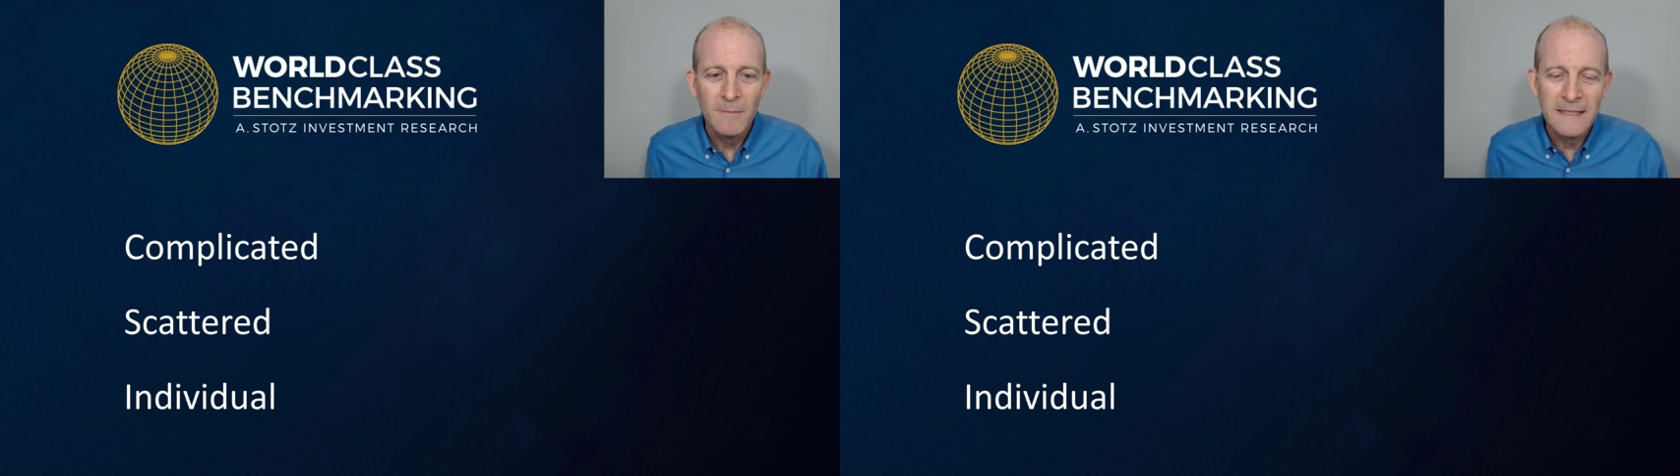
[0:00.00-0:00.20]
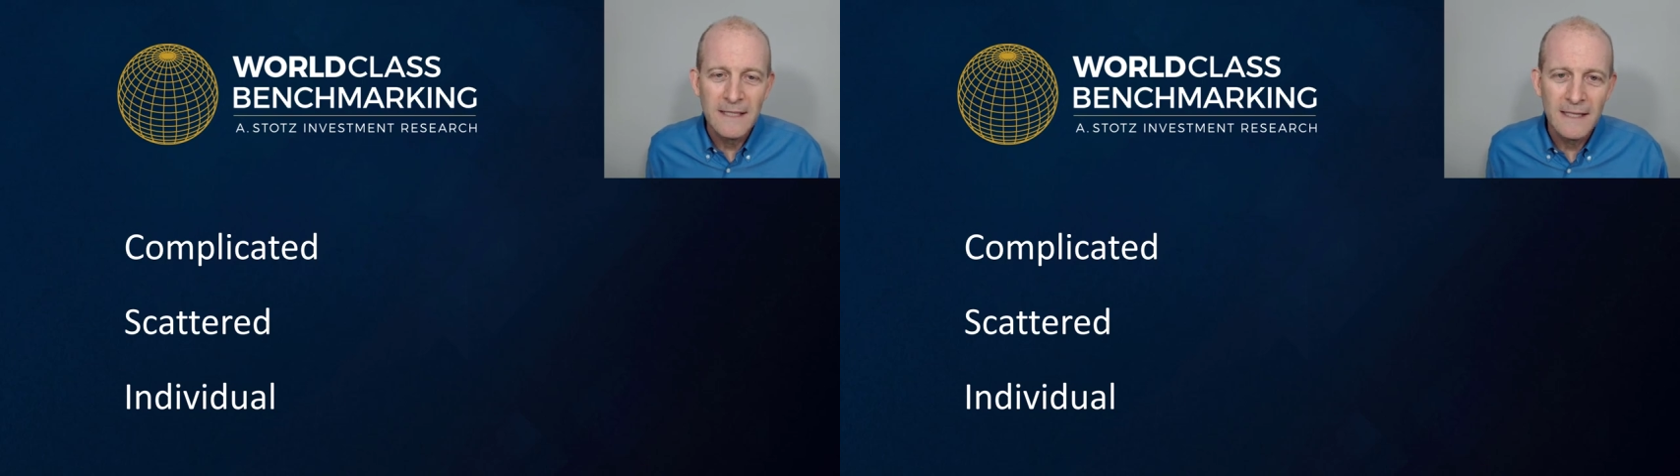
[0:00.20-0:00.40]

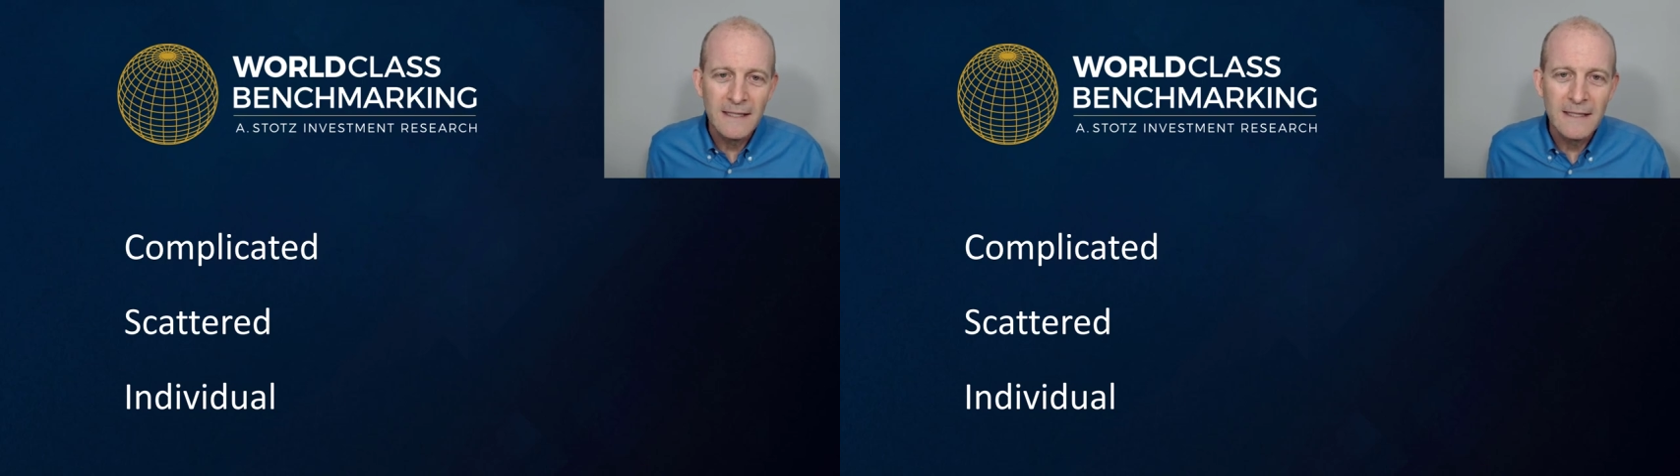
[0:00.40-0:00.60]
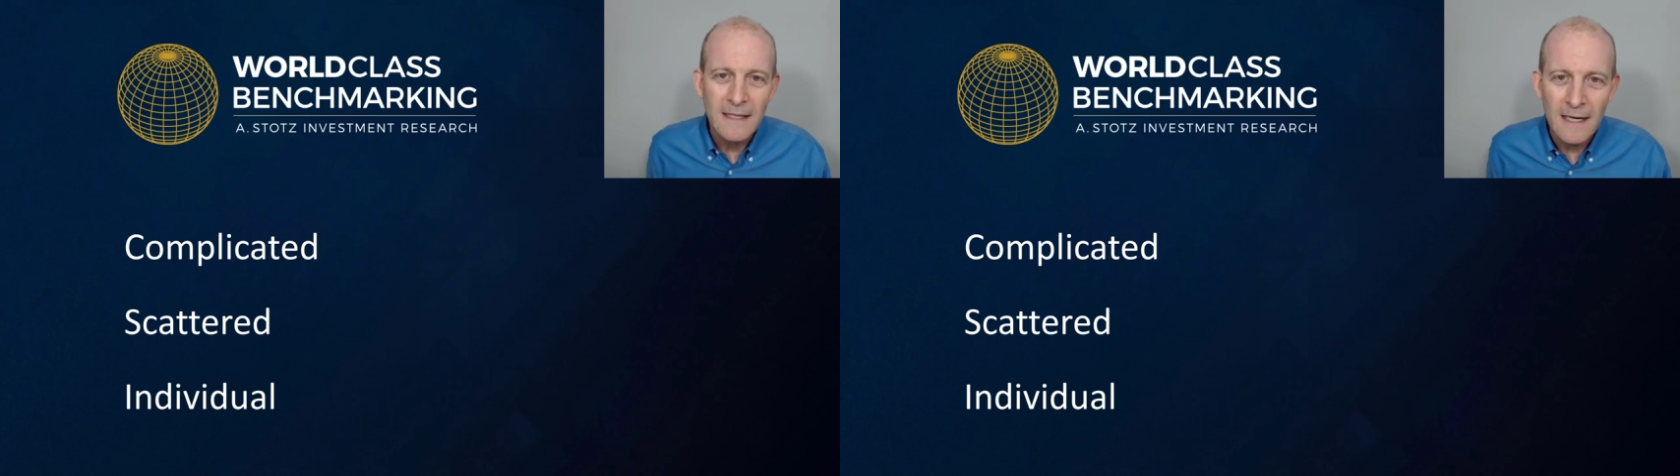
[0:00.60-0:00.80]
by
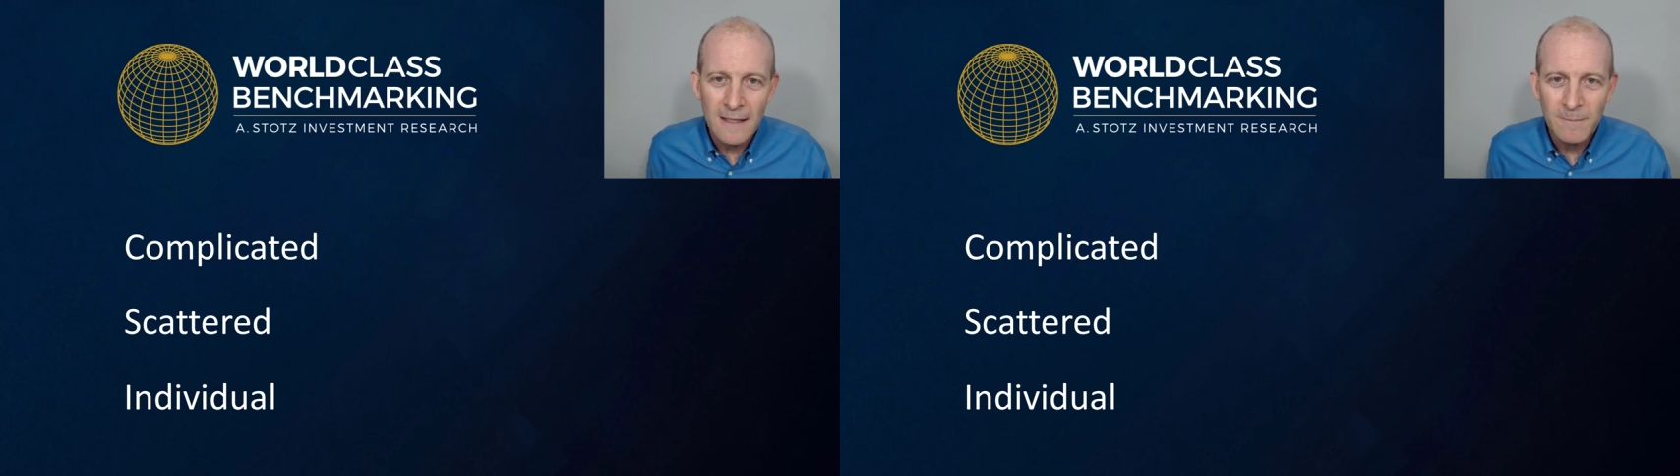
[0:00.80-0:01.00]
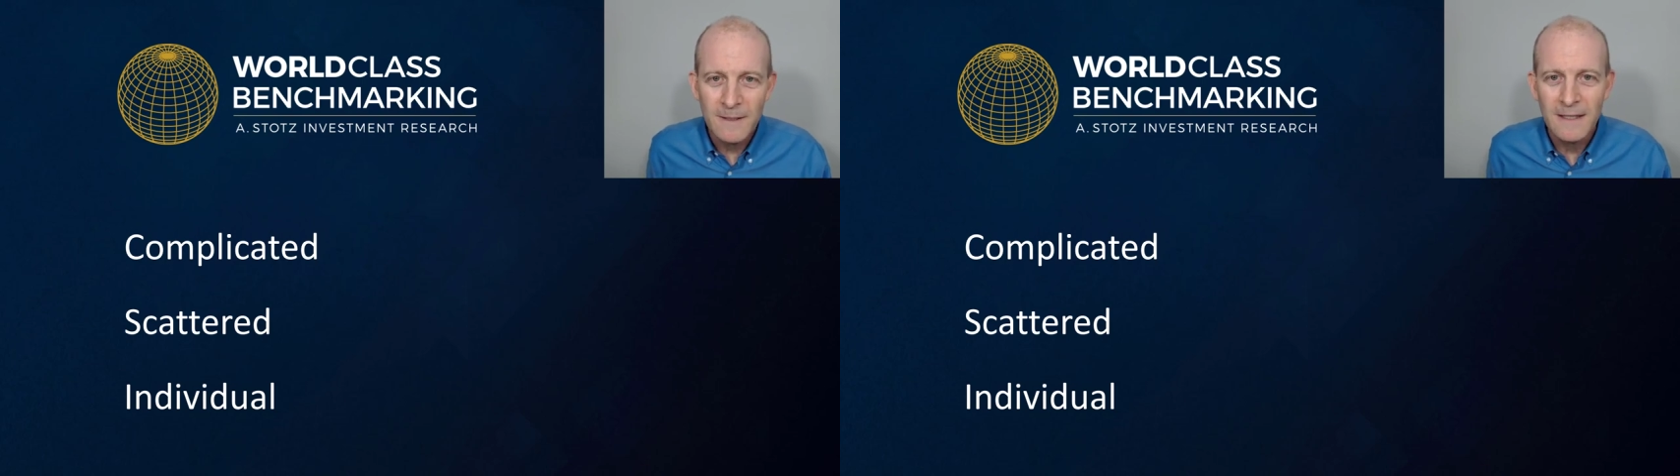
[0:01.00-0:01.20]
taking
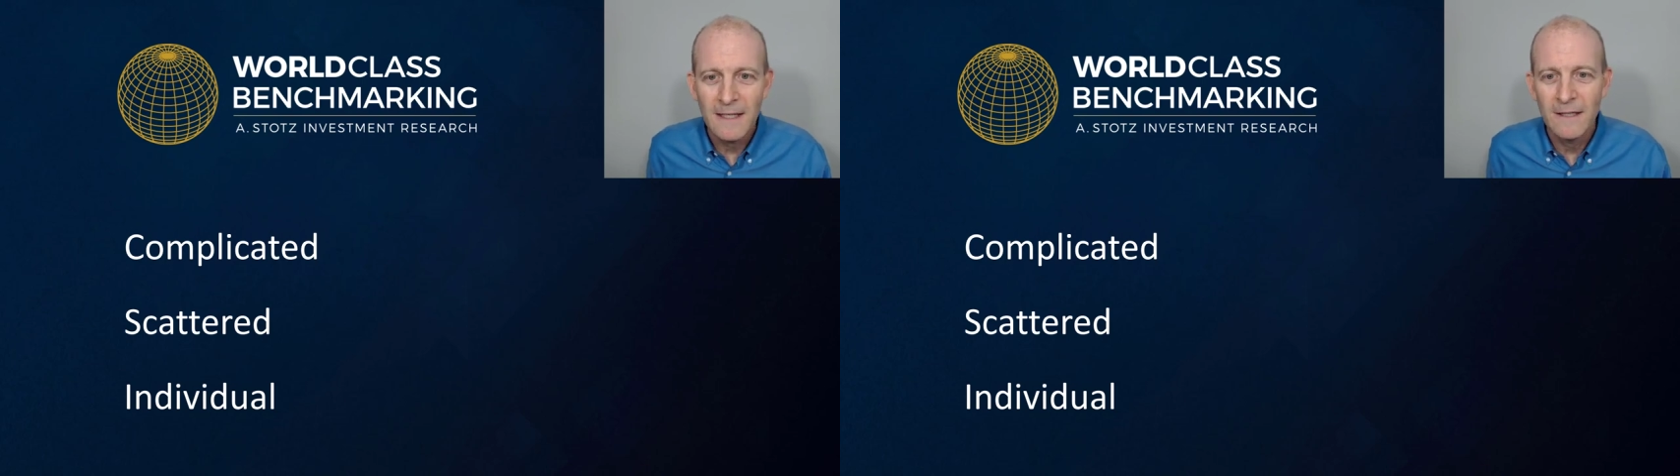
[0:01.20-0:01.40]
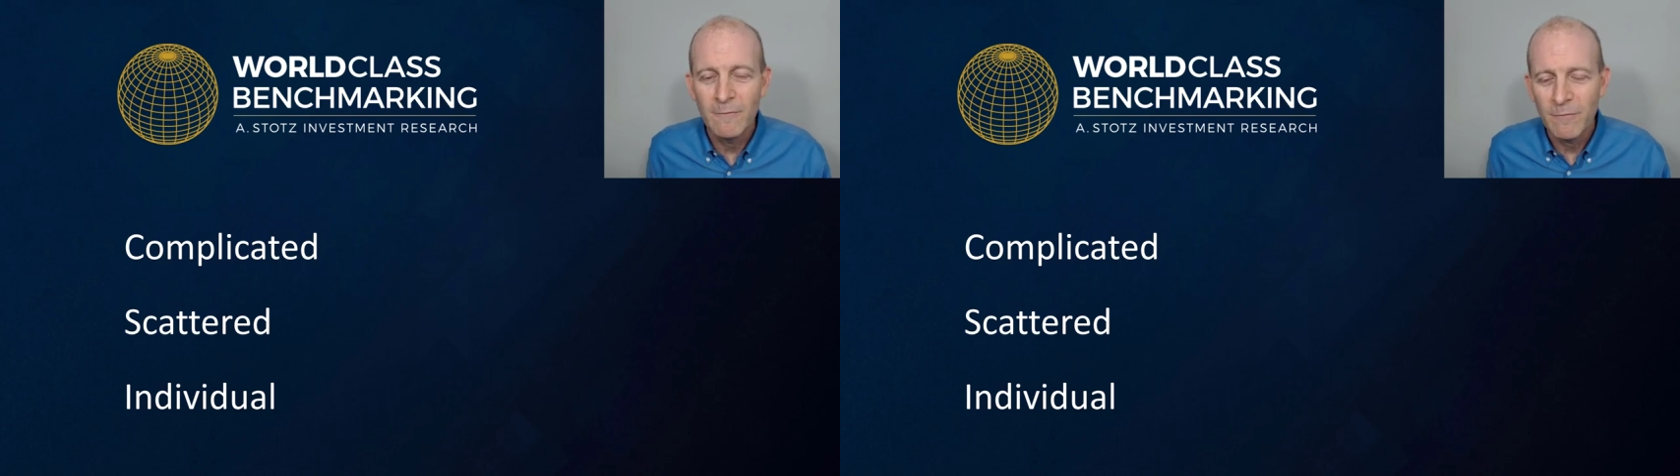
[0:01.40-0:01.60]

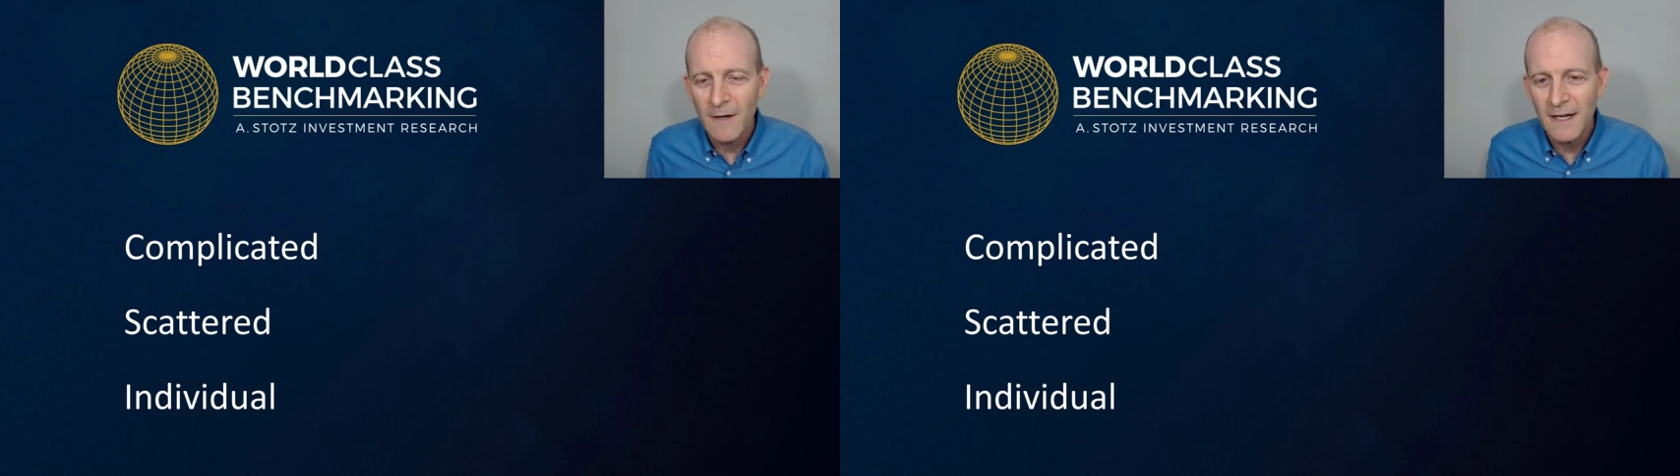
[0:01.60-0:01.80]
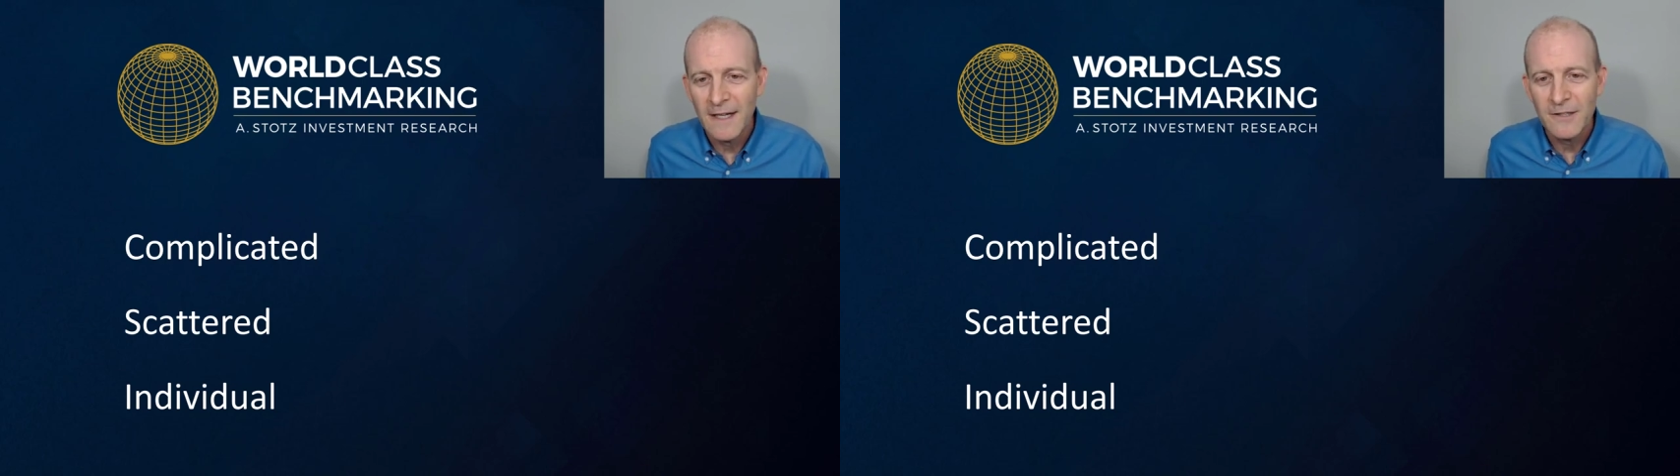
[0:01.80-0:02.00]
complicated
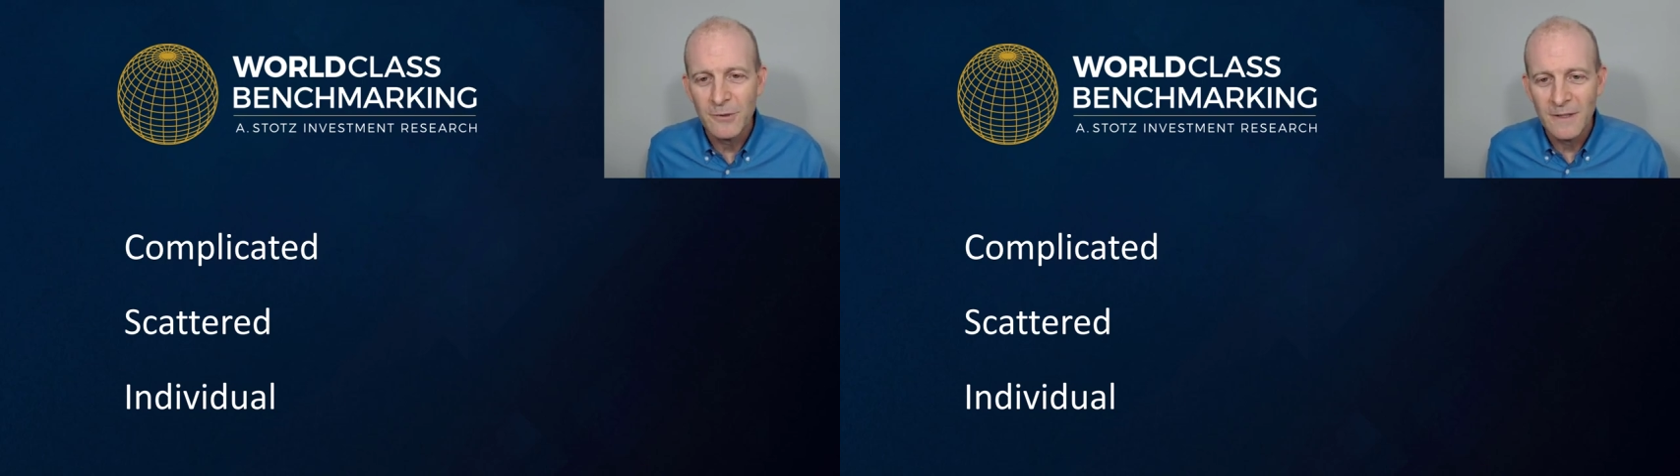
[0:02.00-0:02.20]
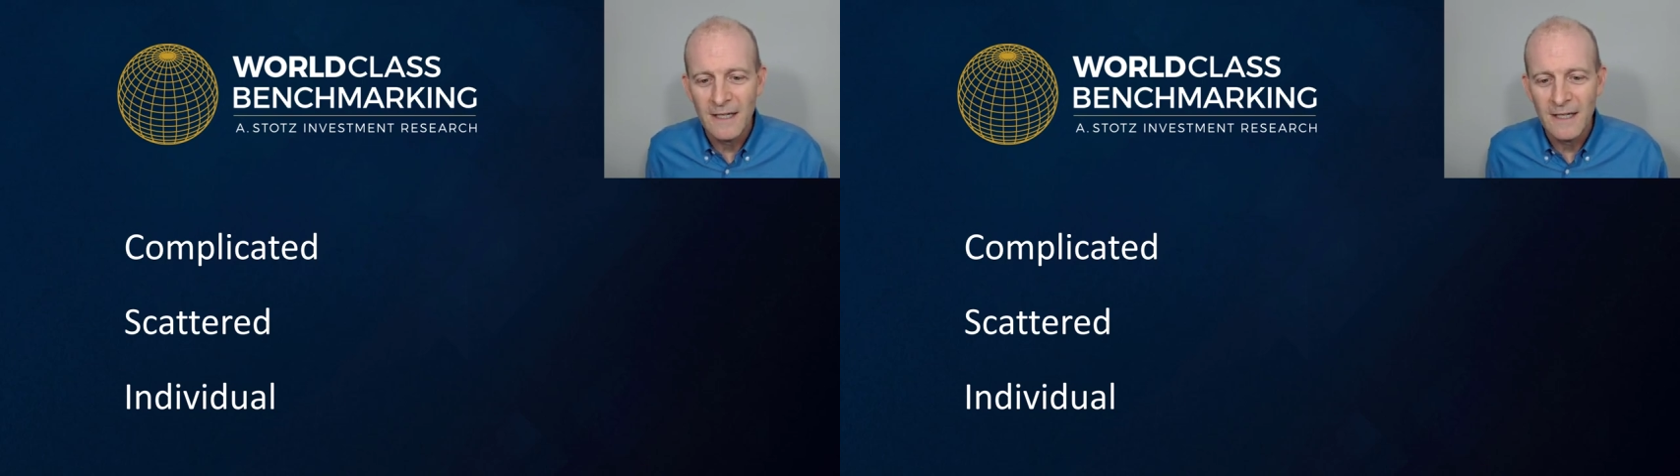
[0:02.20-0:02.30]
financial